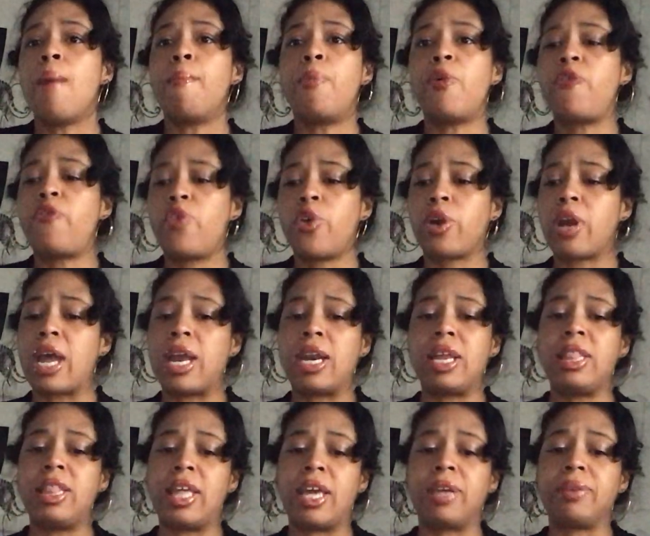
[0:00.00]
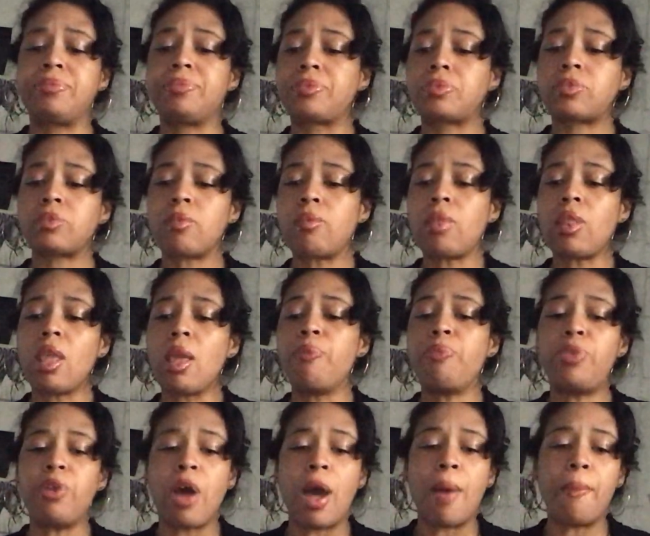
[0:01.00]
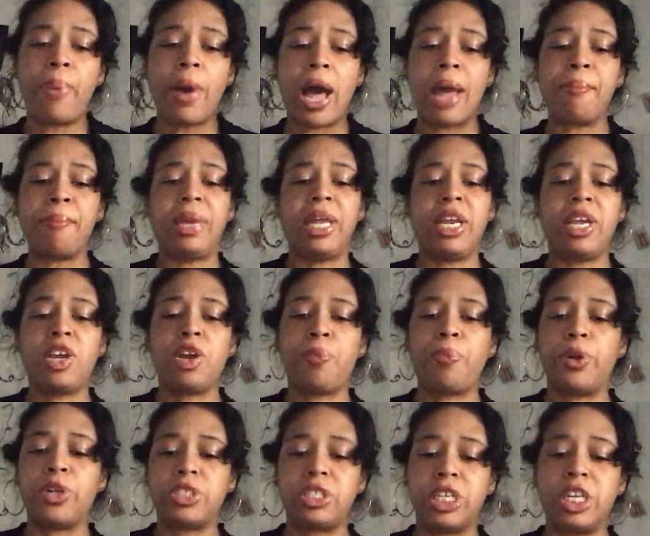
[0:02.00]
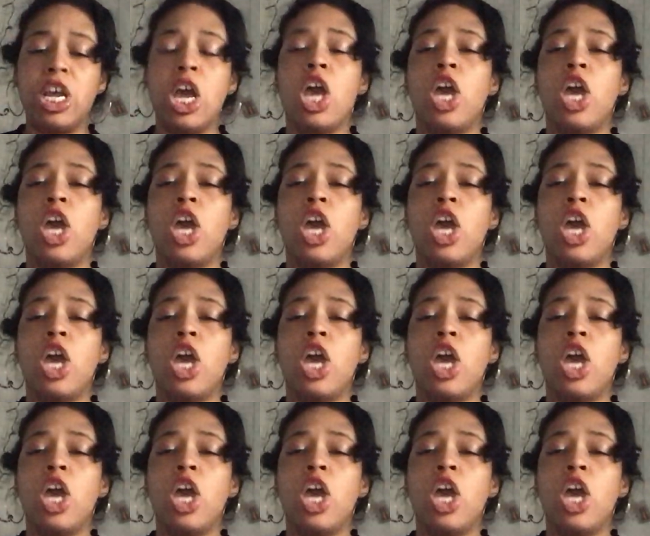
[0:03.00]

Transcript: before anything. Upon meeting your person,